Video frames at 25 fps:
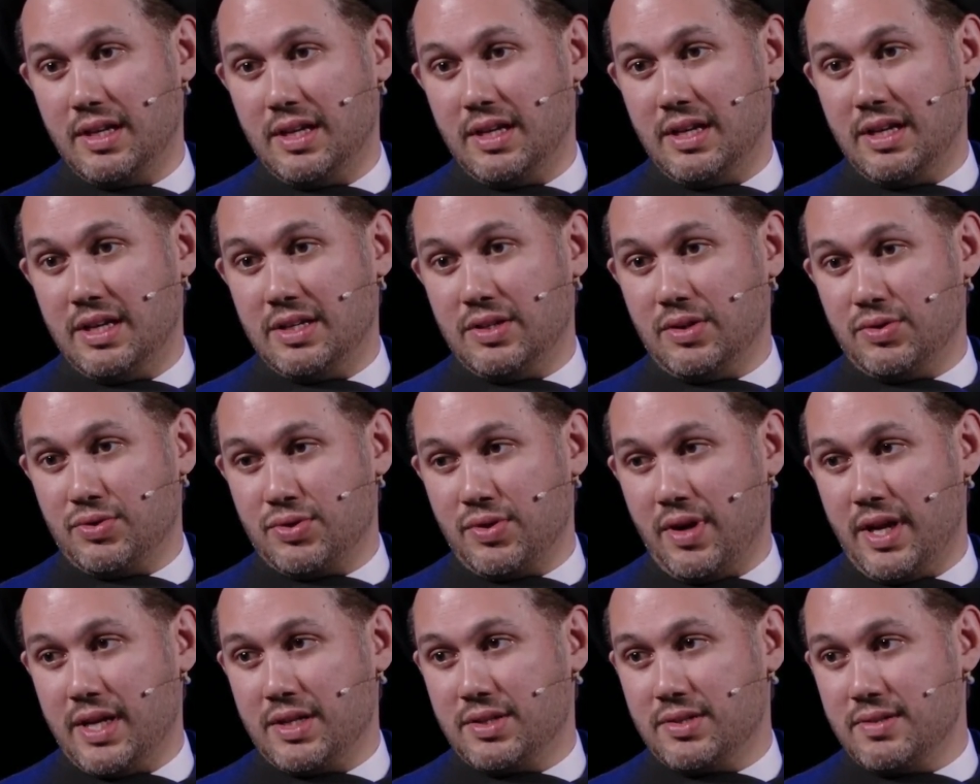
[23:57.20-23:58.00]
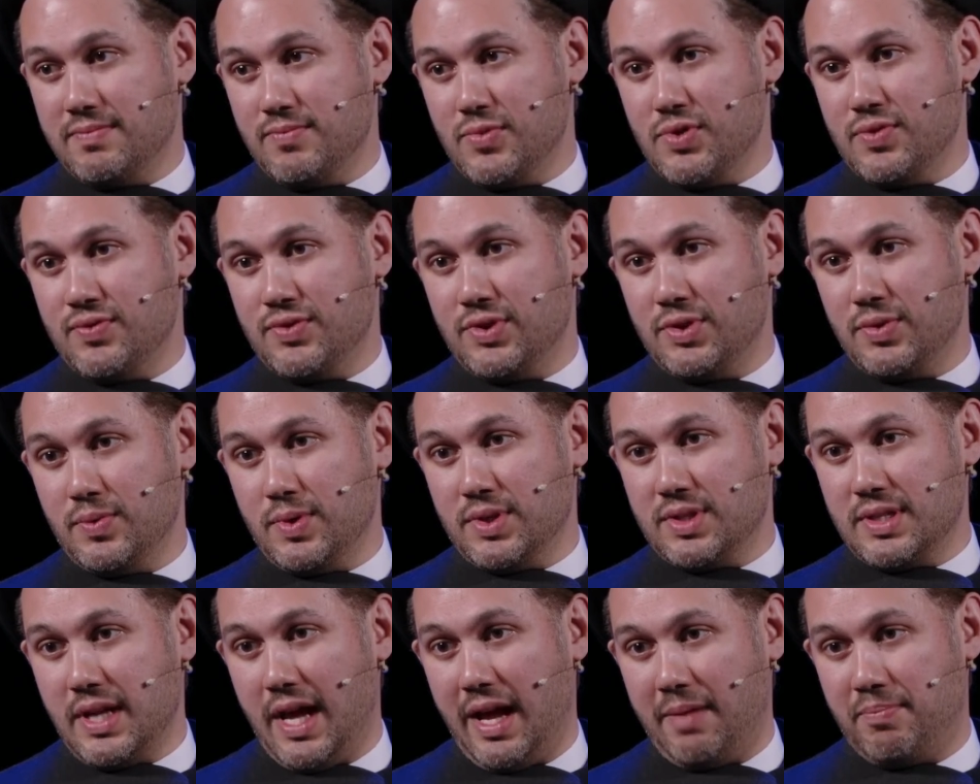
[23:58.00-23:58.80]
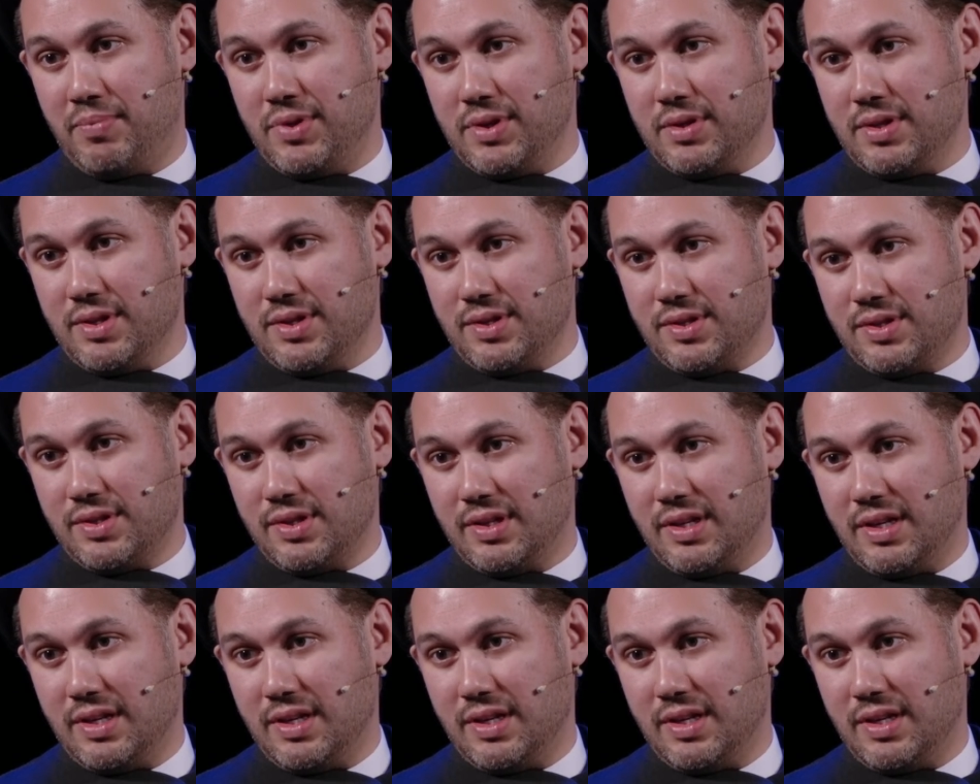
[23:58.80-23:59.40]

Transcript: You're trying to move towards happiness,